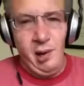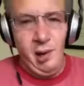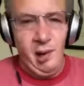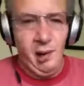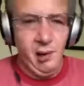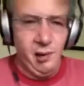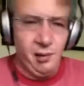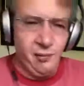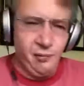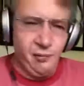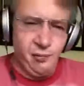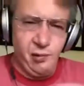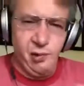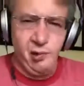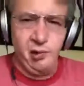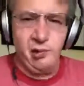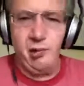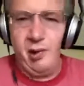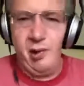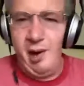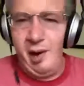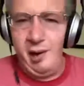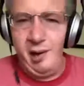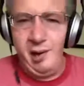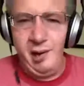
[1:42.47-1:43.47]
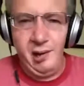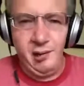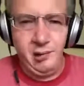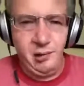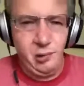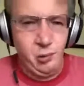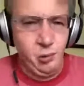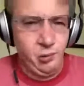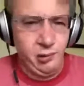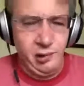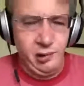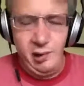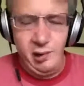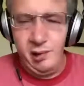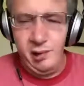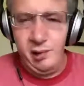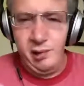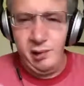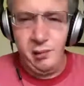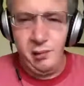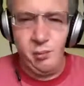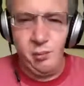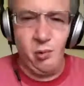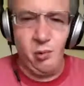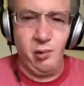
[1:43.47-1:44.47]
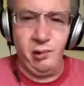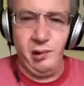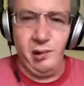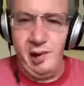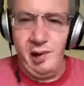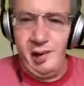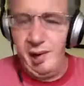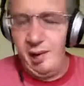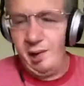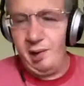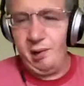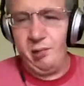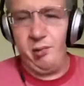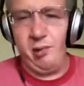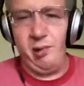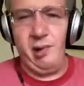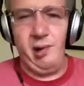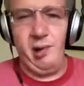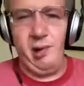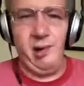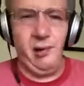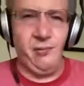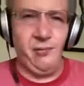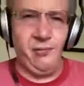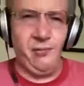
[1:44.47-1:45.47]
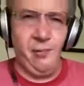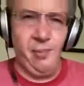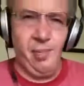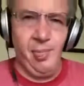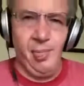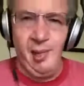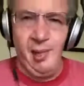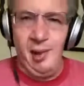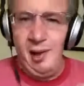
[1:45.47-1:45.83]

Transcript: And in future hangouts, we'll get into more nitty-gritty of